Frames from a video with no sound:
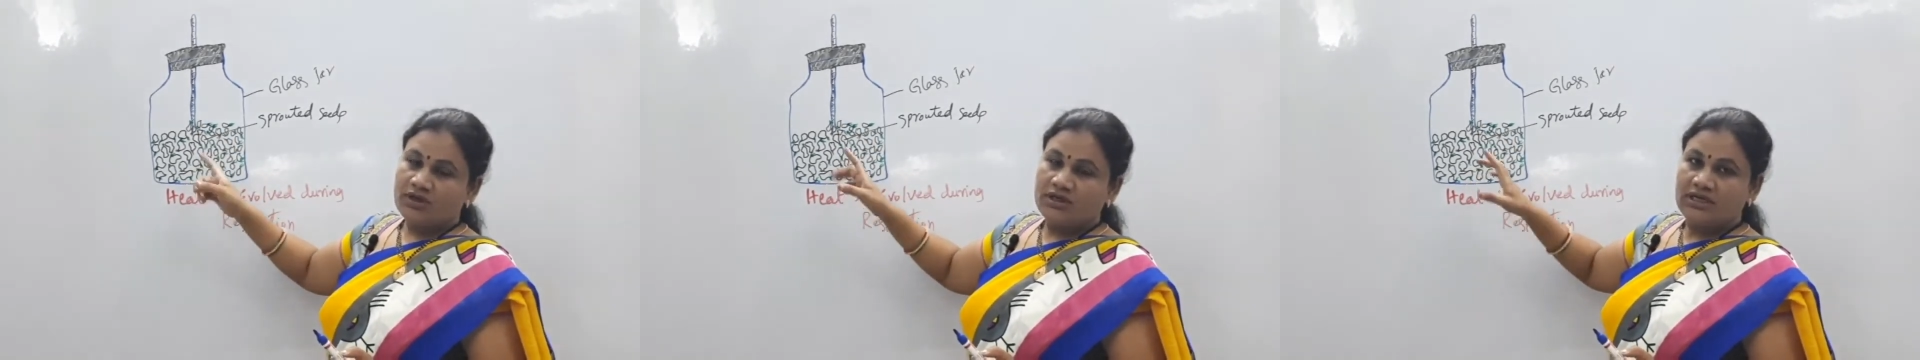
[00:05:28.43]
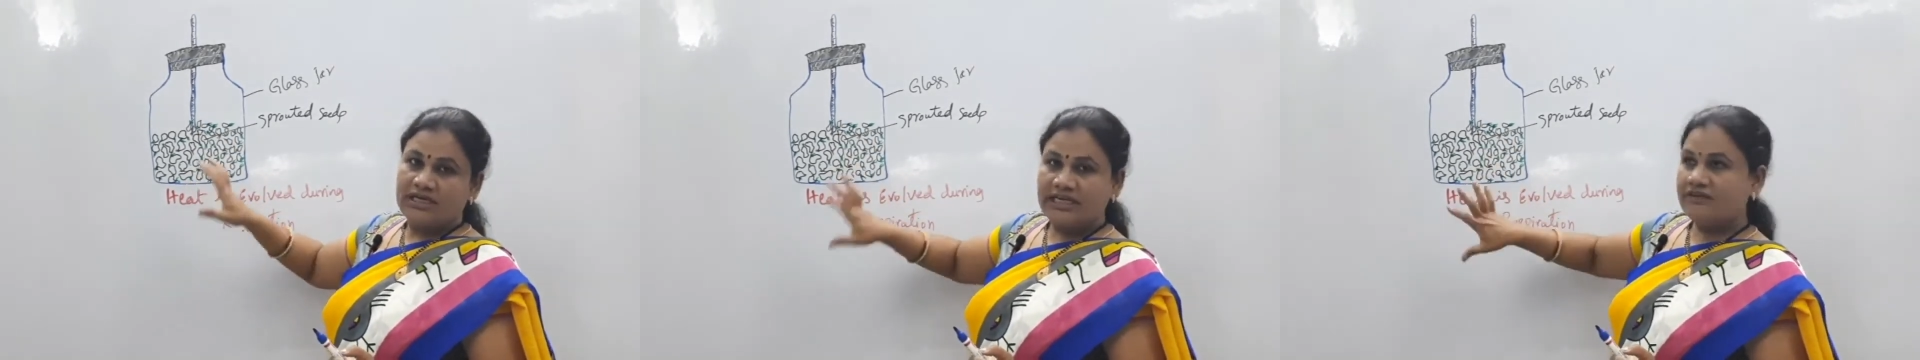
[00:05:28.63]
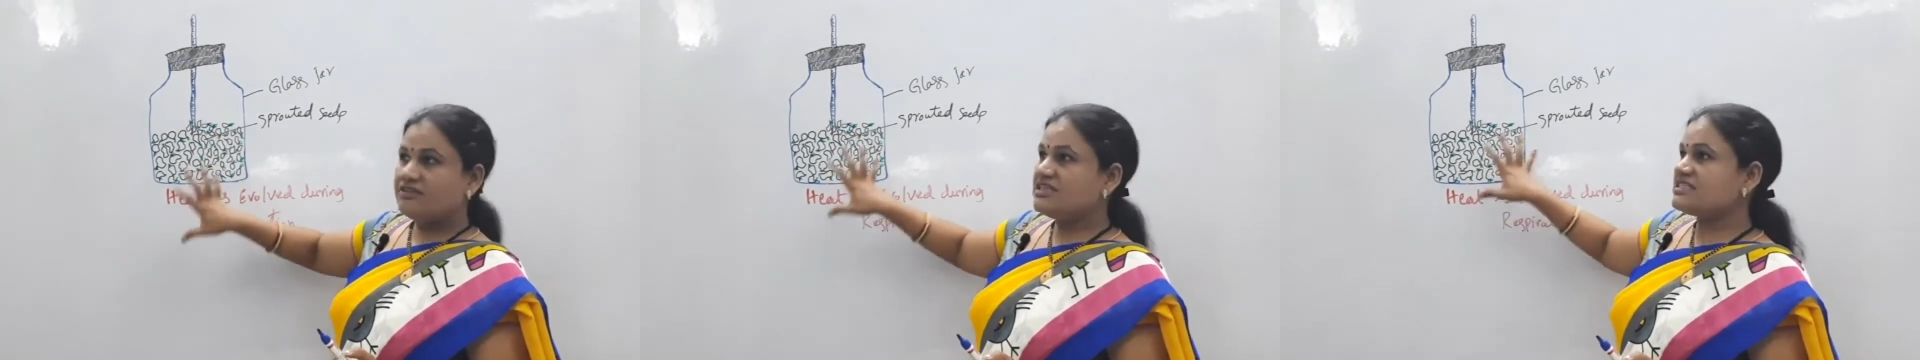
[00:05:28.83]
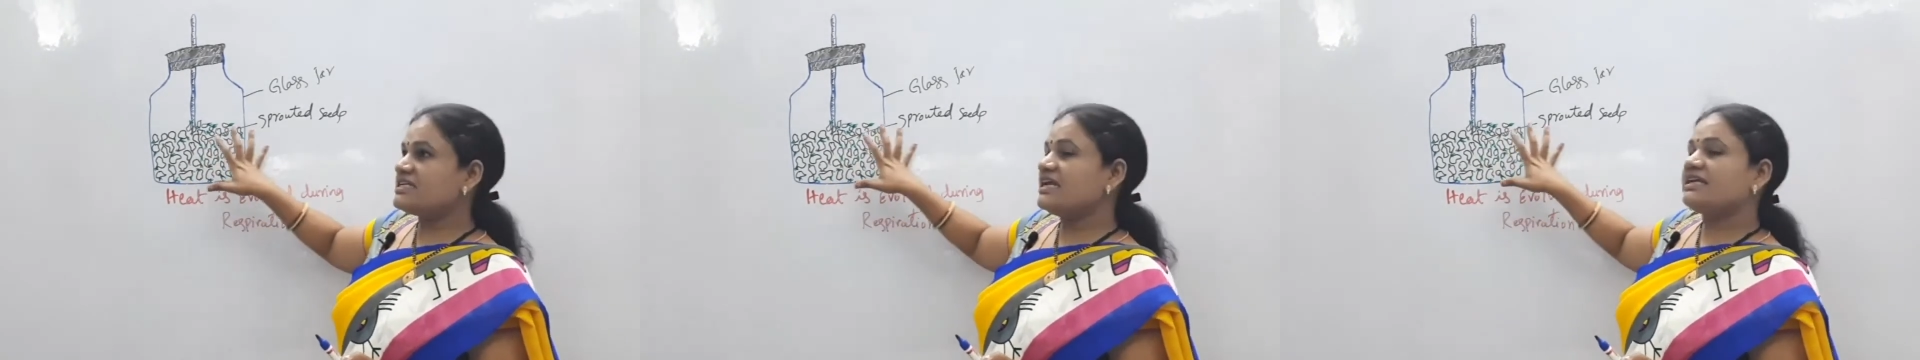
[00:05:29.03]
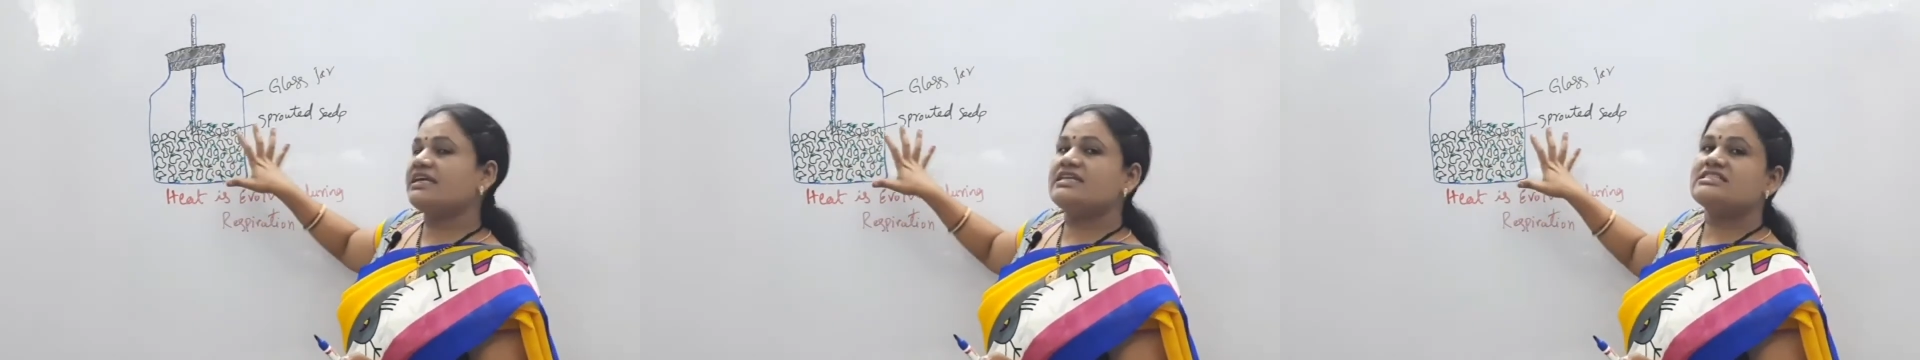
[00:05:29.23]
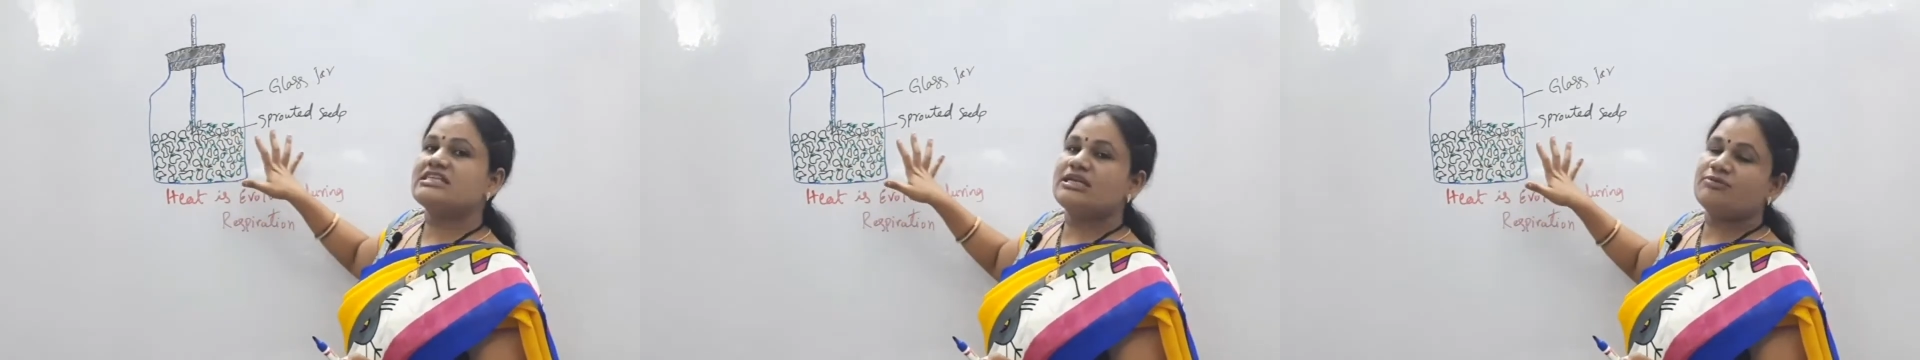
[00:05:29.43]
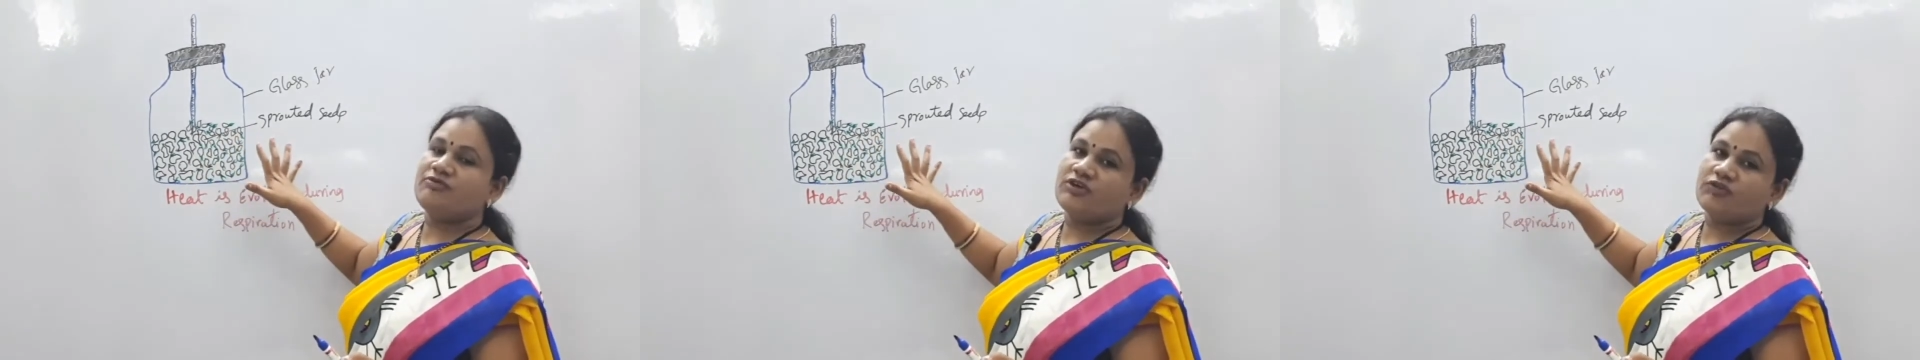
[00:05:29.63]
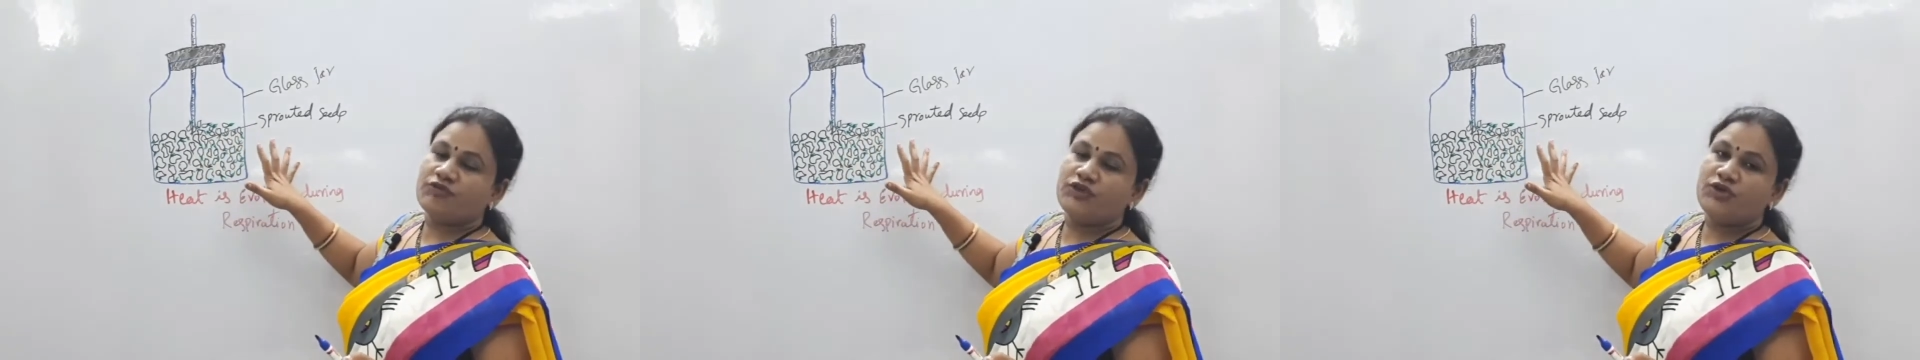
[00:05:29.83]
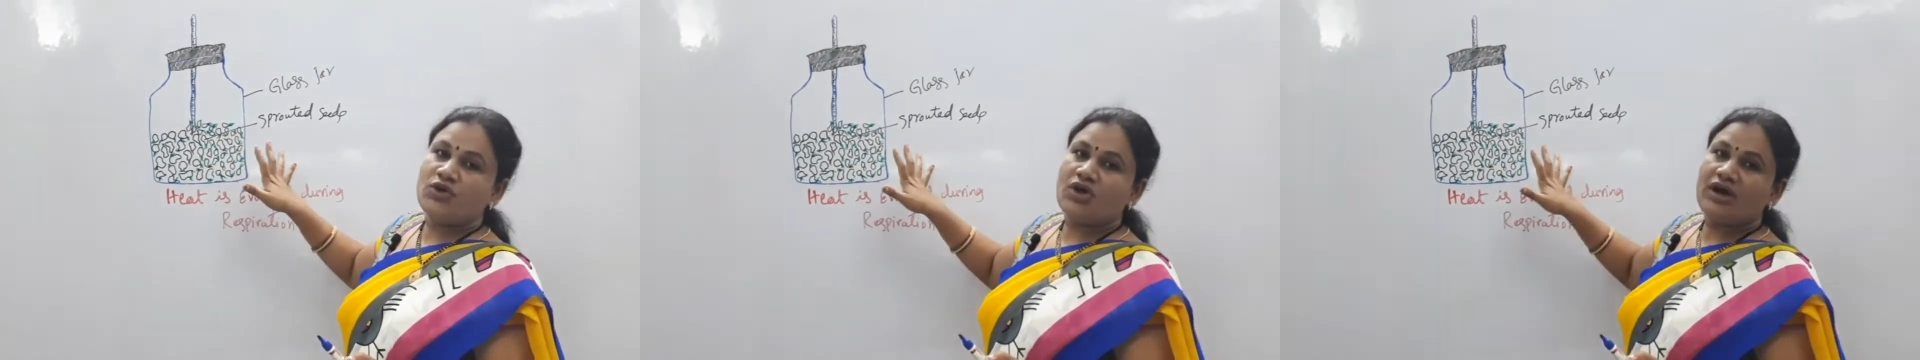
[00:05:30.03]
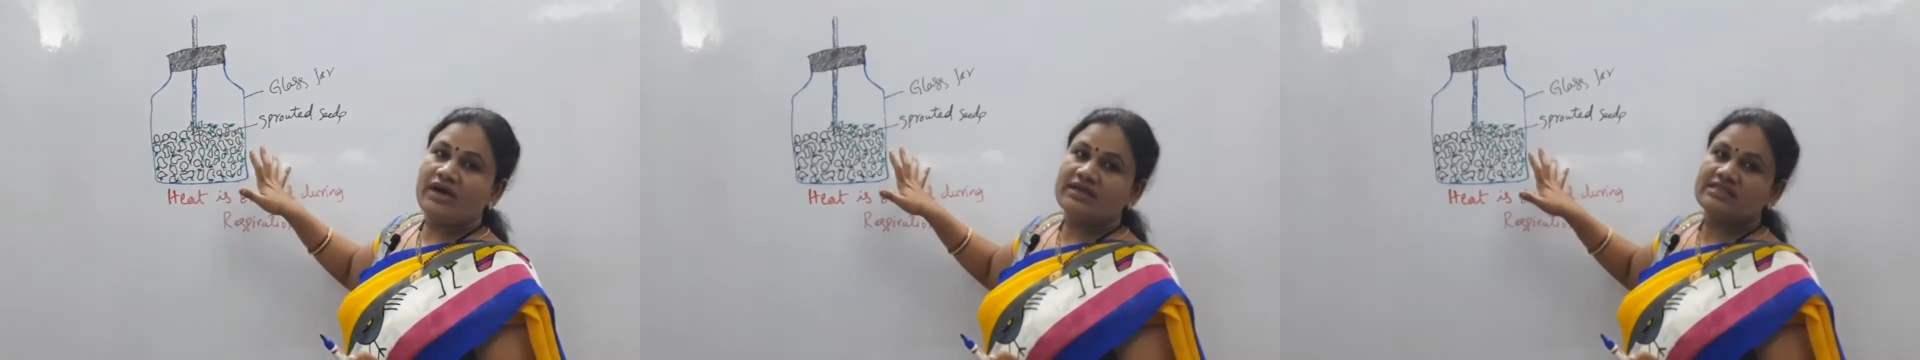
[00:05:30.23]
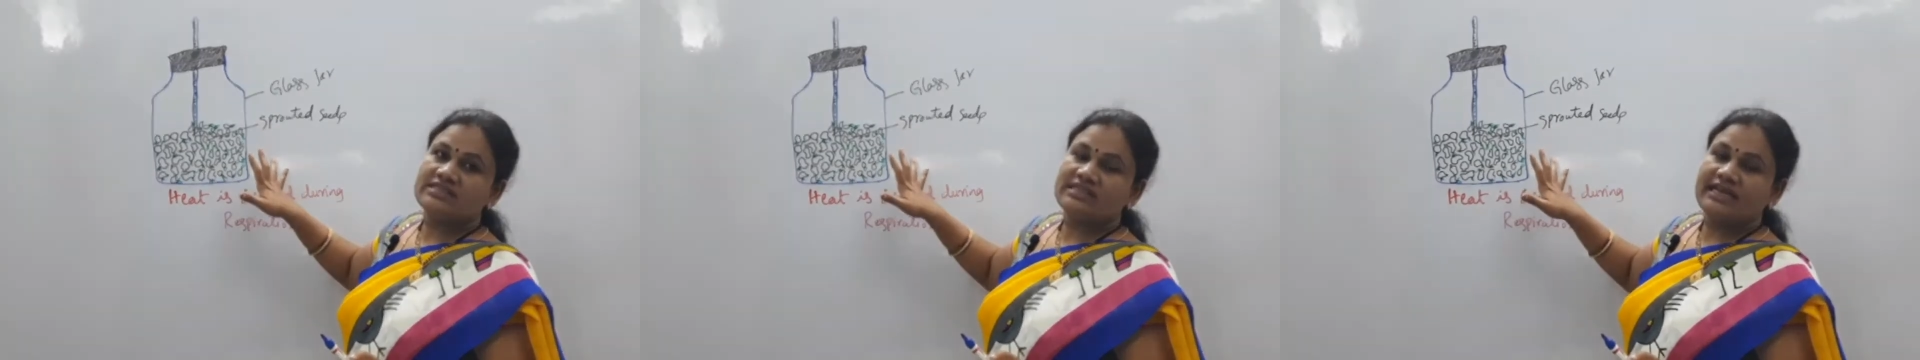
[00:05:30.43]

Leave this entire setup for few hours.